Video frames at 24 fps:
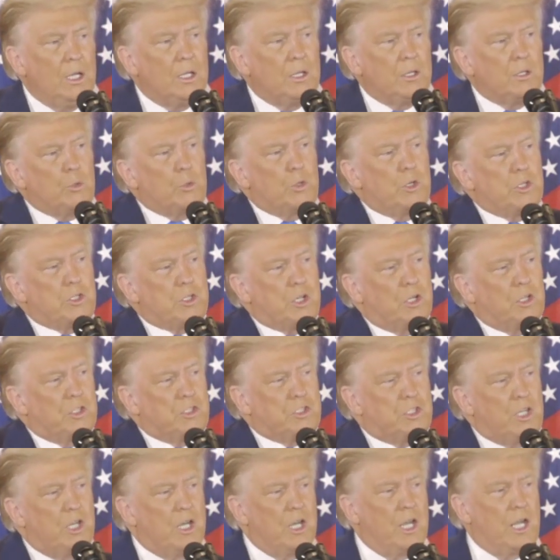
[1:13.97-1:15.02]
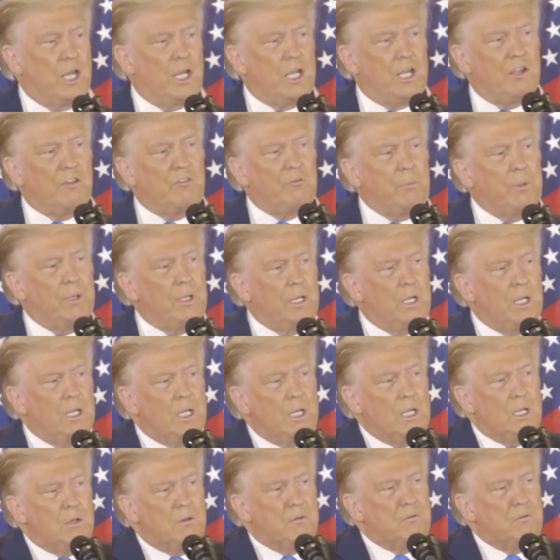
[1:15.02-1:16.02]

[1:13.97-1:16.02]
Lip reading: The results tonight have been